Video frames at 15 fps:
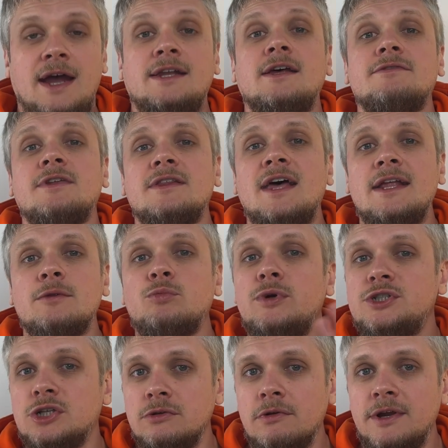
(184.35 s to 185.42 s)
And after that,
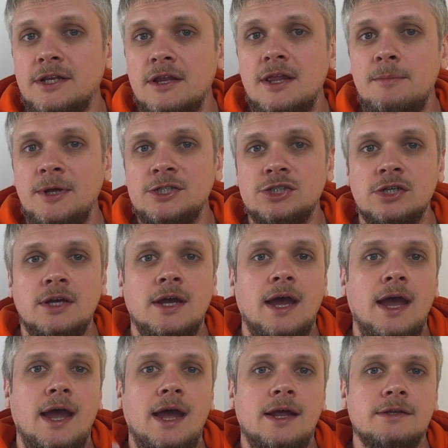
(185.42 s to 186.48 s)
we generate an image
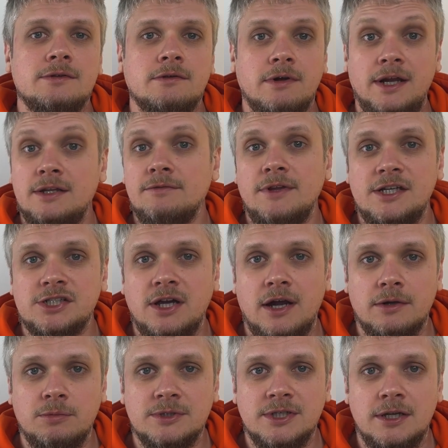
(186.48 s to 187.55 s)
and create a
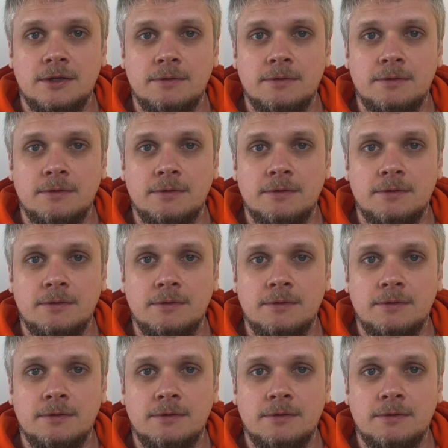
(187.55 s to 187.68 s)
flashcard with it.